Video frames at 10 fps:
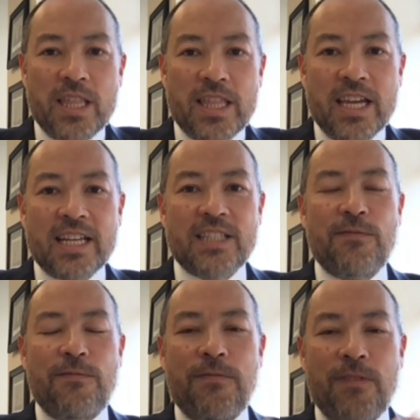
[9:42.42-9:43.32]
we think
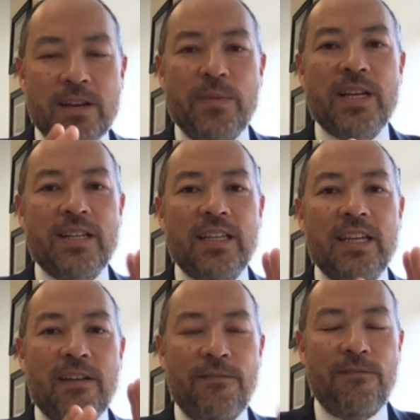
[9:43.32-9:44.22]
it's
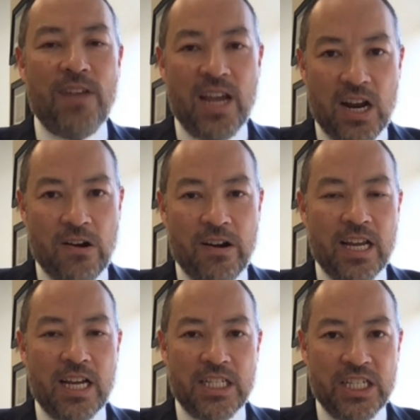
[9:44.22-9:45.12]
fundamentally unfair
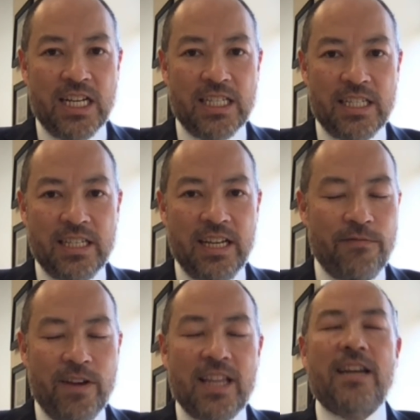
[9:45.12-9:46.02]
and unjust
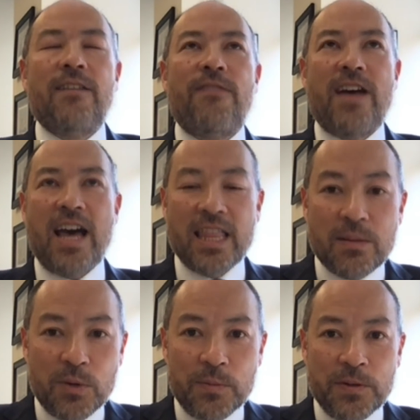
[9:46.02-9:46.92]
and frankly
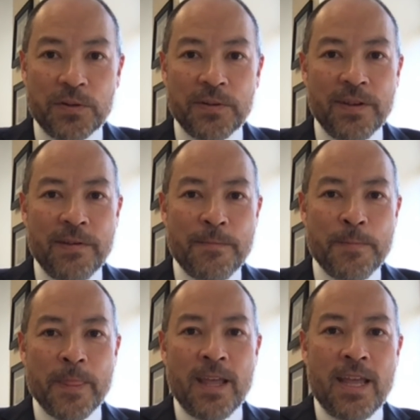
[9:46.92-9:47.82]
unfathomable
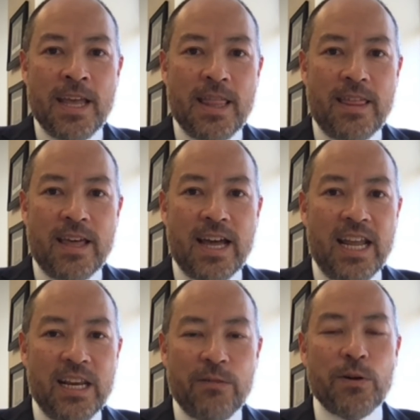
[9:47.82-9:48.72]

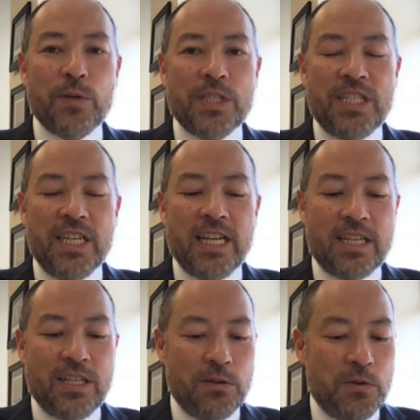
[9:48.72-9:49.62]
that anyone would
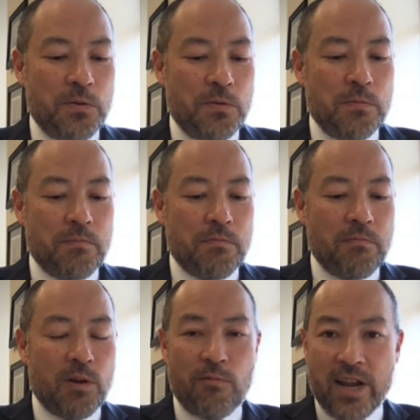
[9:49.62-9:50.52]
seek to
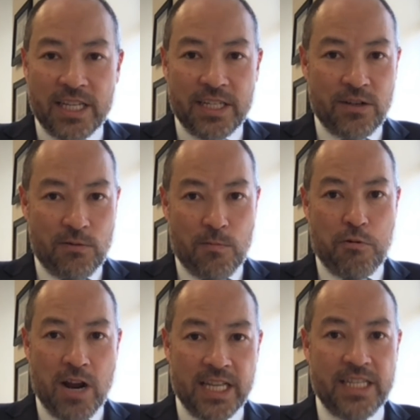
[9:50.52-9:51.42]
arrest or
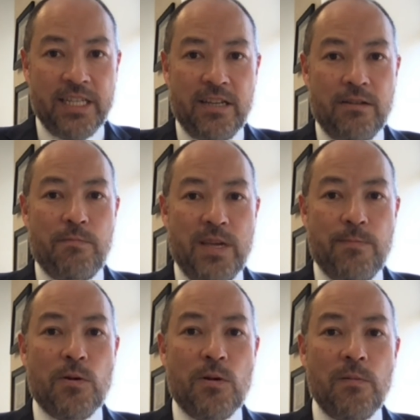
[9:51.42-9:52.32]
prosecute
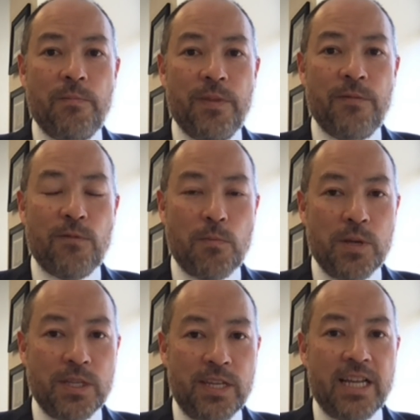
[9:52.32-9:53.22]
people for
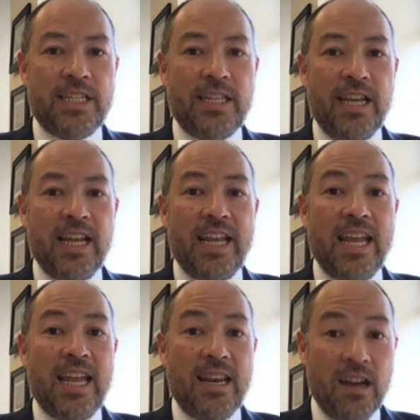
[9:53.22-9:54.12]
possessing
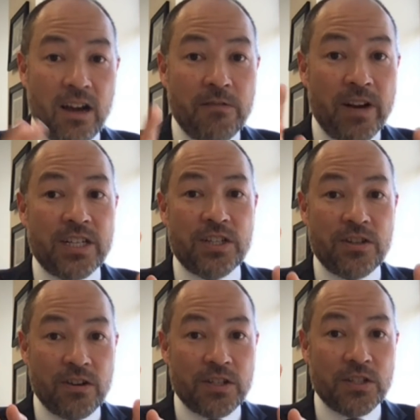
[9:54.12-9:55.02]
an
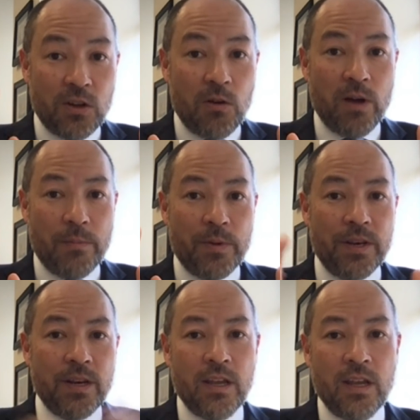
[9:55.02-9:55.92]
unregistered assault
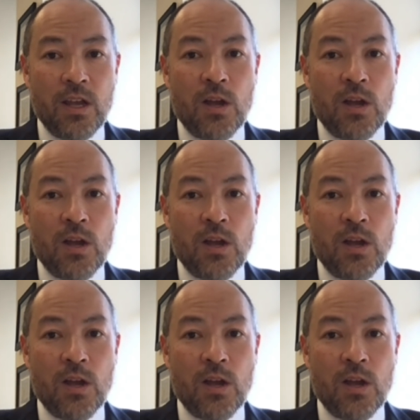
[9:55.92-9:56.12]
weapon